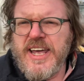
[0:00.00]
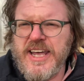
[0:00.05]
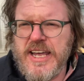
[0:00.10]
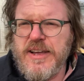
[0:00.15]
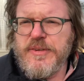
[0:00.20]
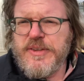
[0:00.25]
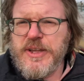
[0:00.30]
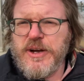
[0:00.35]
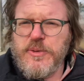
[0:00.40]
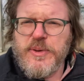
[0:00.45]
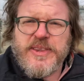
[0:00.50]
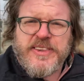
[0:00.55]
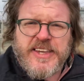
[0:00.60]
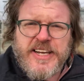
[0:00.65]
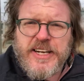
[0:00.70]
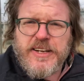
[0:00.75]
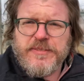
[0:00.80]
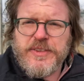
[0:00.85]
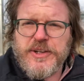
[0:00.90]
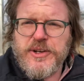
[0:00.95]
Even though we
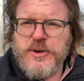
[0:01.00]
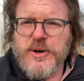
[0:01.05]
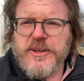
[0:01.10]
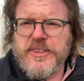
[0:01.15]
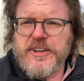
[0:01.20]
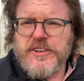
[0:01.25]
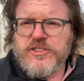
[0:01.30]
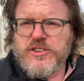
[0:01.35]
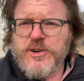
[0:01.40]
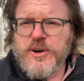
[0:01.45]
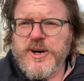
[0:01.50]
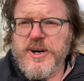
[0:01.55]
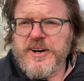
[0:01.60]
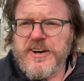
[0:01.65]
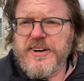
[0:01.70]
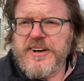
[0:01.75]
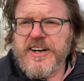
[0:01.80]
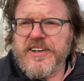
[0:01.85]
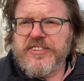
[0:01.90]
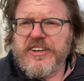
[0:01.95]
think of the Northeast
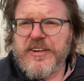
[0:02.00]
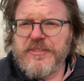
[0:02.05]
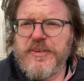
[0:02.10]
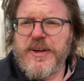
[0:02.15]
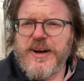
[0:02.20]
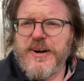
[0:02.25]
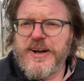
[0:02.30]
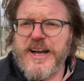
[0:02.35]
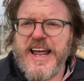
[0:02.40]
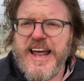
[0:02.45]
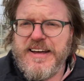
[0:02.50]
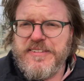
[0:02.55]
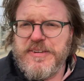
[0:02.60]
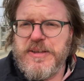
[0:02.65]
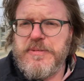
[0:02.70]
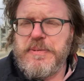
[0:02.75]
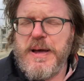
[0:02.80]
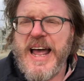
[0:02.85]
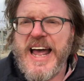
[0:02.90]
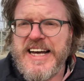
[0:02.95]
Corridor as a very
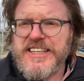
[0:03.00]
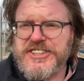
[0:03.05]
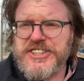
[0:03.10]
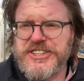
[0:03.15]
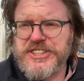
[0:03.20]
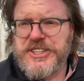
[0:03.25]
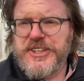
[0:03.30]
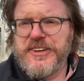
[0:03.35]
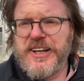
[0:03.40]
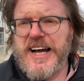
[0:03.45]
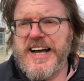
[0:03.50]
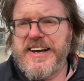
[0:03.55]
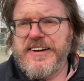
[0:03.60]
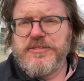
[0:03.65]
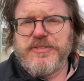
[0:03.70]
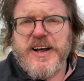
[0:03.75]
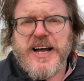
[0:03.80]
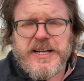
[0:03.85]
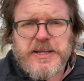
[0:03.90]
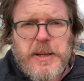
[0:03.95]
heavy passenger line, in
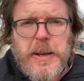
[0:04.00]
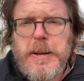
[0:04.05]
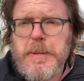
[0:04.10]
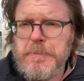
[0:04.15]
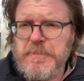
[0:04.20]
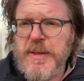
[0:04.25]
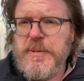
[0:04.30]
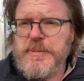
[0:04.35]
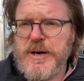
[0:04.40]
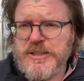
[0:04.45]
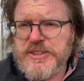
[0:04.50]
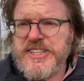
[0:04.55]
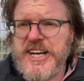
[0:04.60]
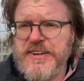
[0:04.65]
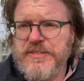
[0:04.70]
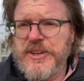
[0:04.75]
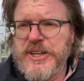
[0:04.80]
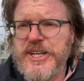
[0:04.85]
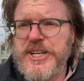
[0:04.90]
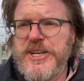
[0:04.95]
fact, the most
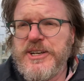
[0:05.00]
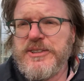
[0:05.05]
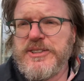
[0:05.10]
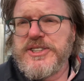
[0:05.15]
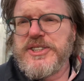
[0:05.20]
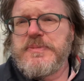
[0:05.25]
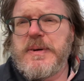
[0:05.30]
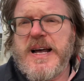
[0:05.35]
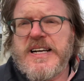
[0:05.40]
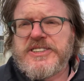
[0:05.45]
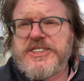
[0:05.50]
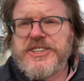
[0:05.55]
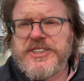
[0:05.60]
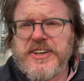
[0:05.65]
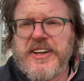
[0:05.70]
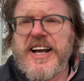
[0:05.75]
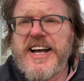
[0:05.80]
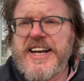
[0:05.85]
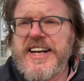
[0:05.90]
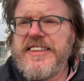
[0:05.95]
heavily used passenger
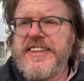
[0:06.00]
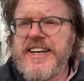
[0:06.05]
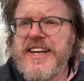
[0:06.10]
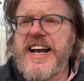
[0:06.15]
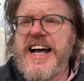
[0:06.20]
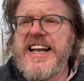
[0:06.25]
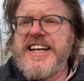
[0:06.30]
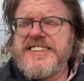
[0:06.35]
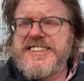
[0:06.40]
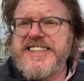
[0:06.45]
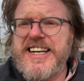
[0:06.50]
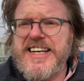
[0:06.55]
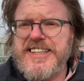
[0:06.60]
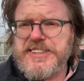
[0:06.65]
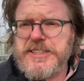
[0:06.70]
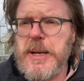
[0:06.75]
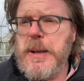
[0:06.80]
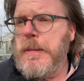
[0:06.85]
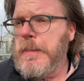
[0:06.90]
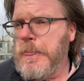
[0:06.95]
line in the United
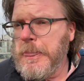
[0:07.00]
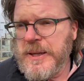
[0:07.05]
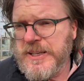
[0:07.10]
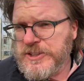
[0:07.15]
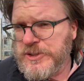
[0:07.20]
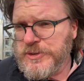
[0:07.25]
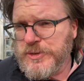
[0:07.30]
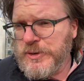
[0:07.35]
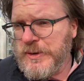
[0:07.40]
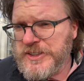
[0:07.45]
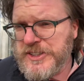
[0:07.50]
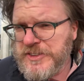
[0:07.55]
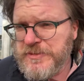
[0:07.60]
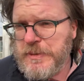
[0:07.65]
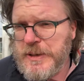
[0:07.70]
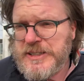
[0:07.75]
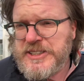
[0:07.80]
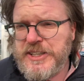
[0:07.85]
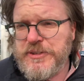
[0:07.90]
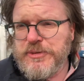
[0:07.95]
States, this was once a
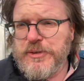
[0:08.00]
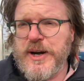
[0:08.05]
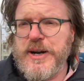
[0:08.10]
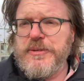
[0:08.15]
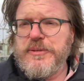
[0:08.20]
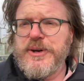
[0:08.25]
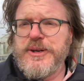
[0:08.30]
busy freight